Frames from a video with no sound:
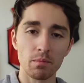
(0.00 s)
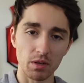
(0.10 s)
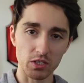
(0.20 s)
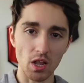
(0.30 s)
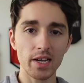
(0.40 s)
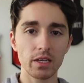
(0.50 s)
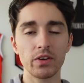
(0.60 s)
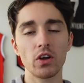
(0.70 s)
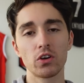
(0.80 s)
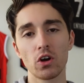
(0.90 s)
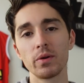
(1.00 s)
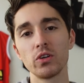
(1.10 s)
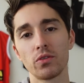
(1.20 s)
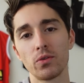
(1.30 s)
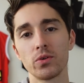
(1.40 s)
Please like the video, comment
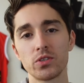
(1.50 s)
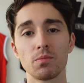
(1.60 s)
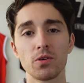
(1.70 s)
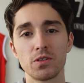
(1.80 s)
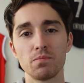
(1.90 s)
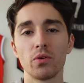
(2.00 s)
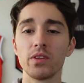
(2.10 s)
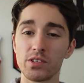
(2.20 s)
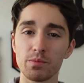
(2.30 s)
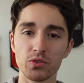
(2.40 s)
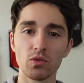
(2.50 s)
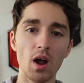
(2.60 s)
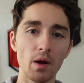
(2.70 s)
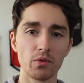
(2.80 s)
your thoughts, and most importantly, subscribe.